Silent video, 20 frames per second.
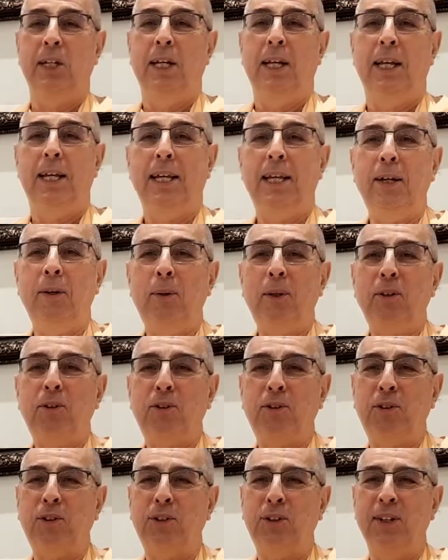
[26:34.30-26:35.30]
he
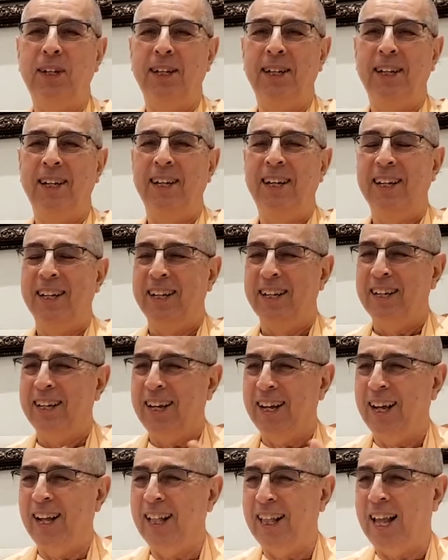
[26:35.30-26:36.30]
was
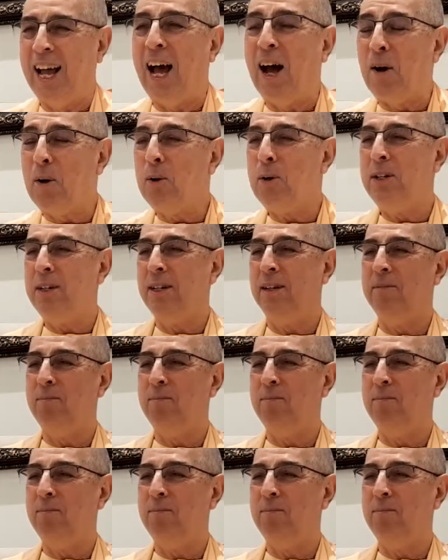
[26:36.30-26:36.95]
allowed